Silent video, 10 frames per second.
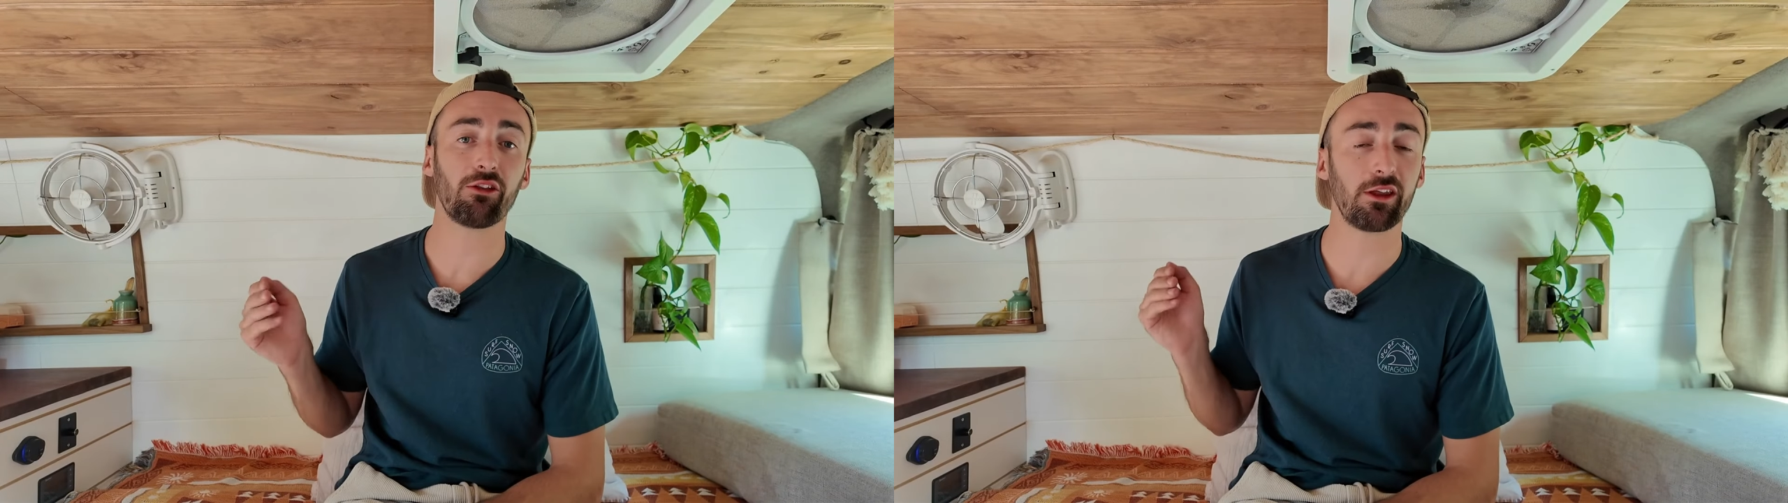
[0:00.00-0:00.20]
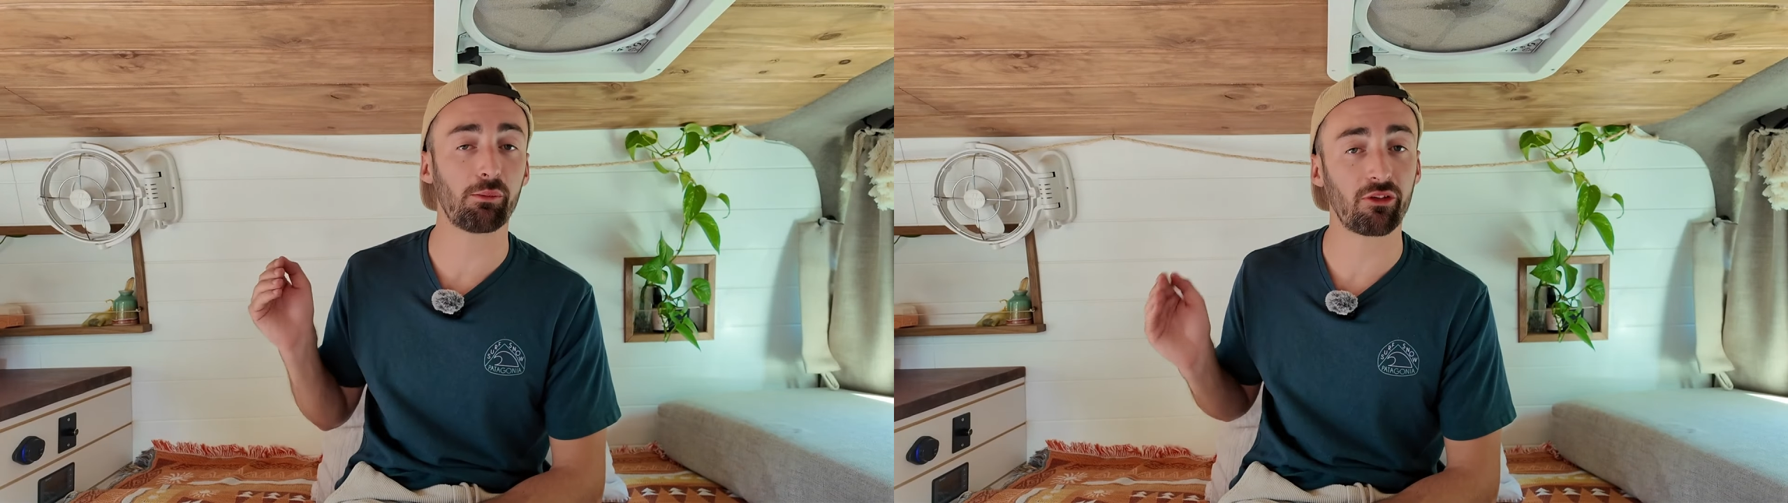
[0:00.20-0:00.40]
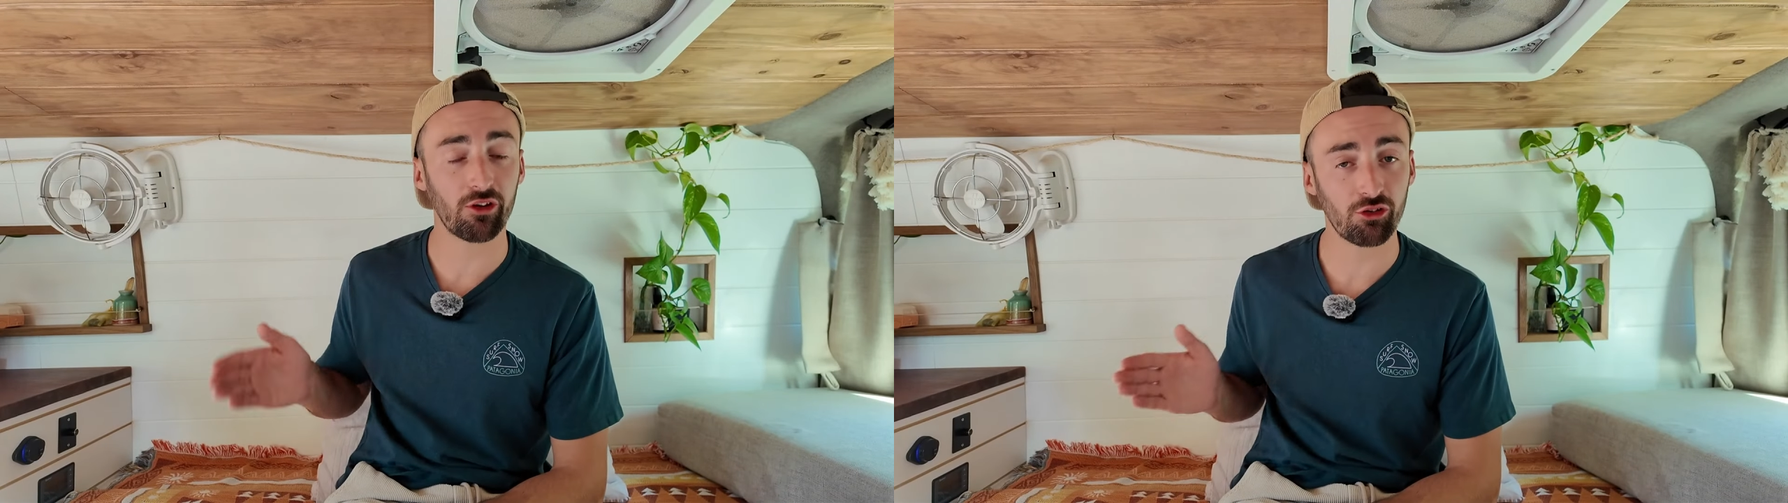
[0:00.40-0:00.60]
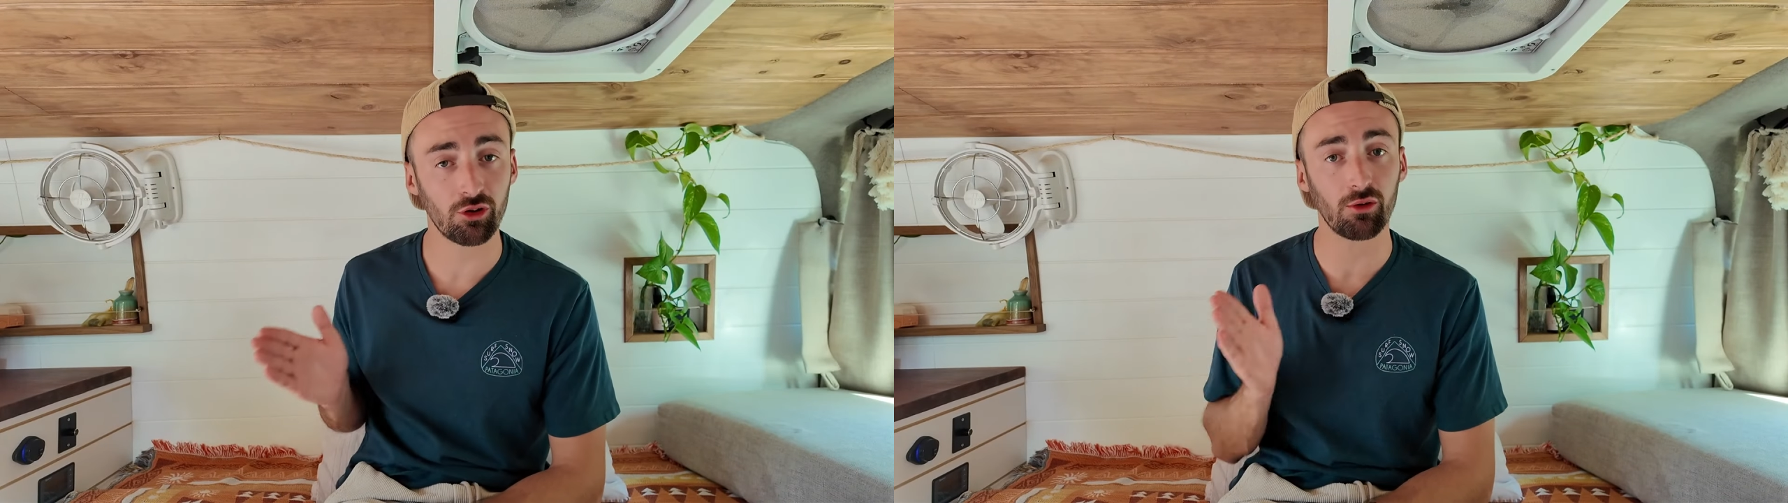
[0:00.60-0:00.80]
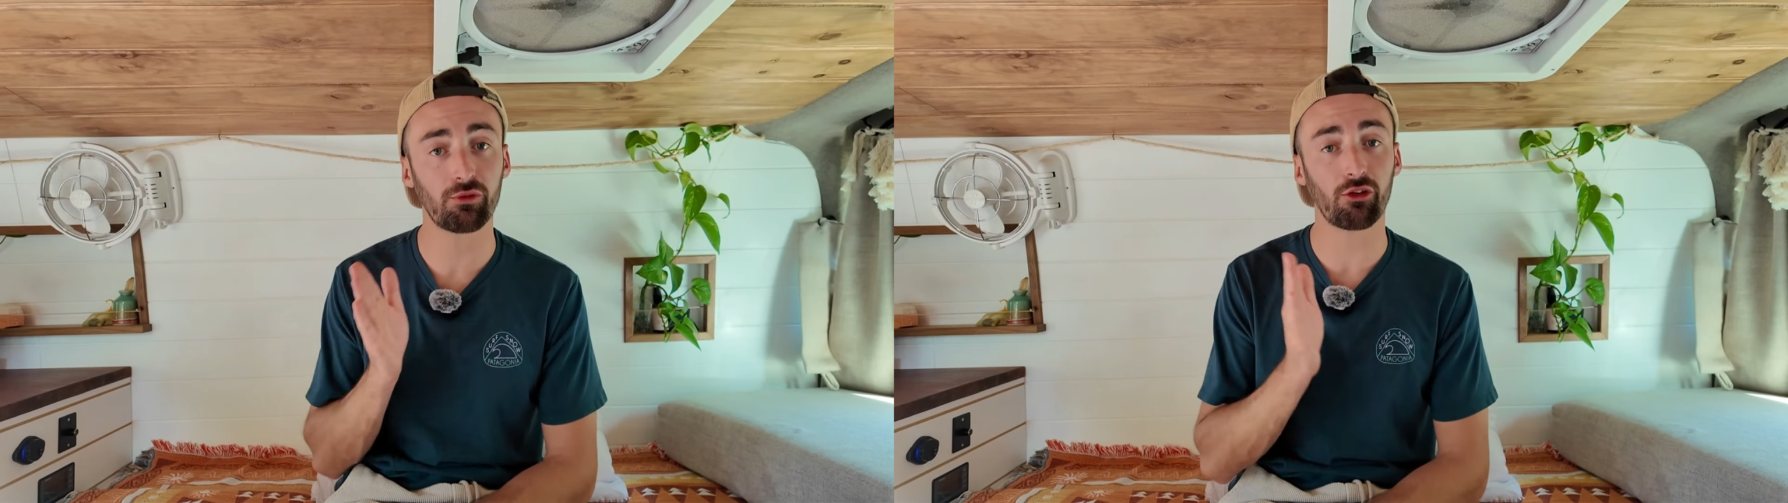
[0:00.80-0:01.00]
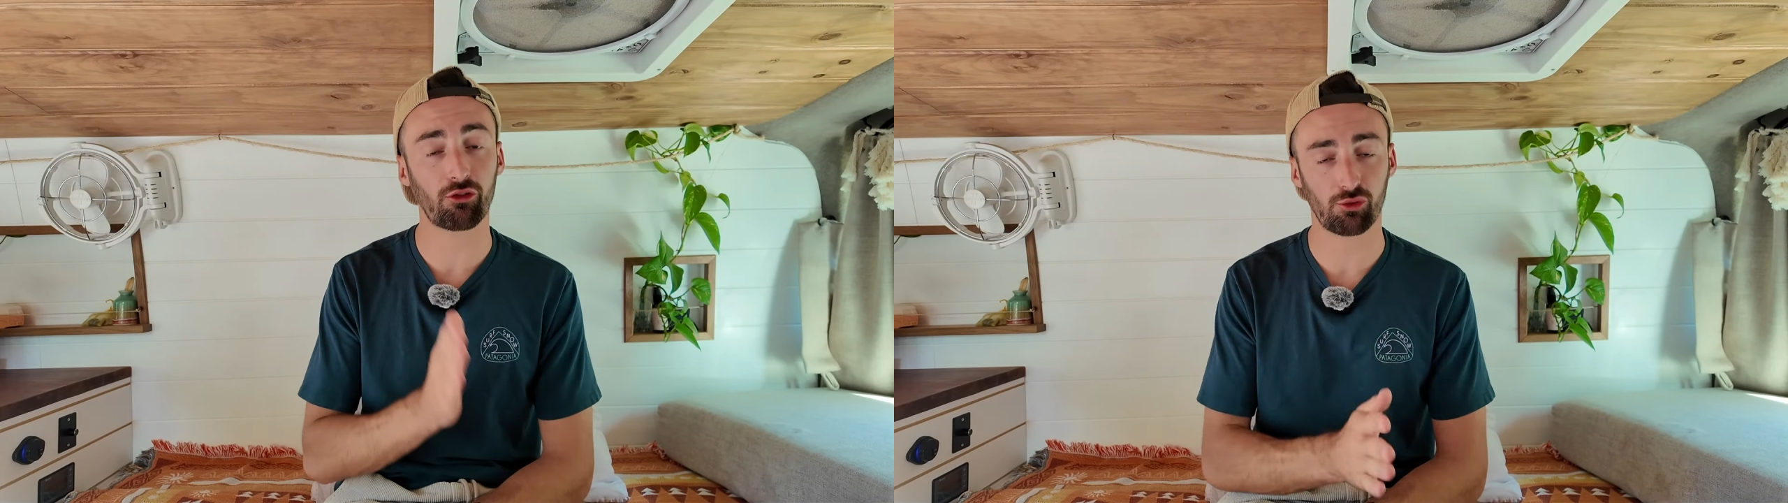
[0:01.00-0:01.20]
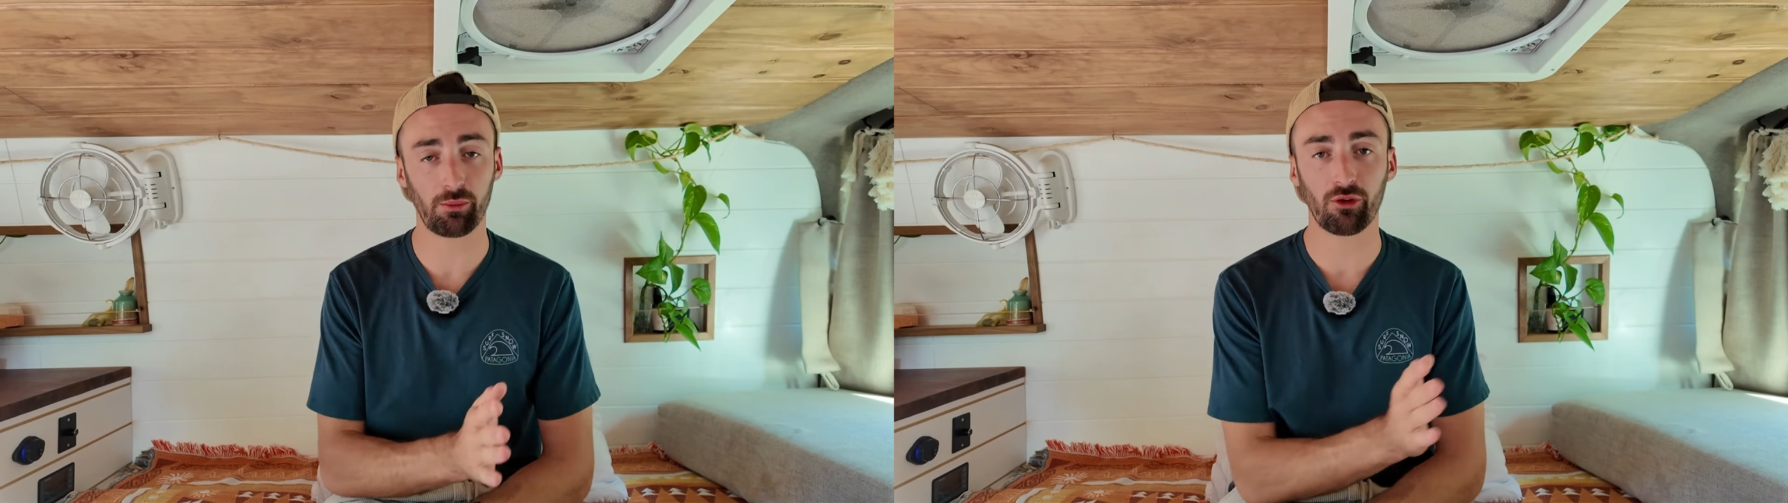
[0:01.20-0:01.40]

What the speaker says: the position of the strips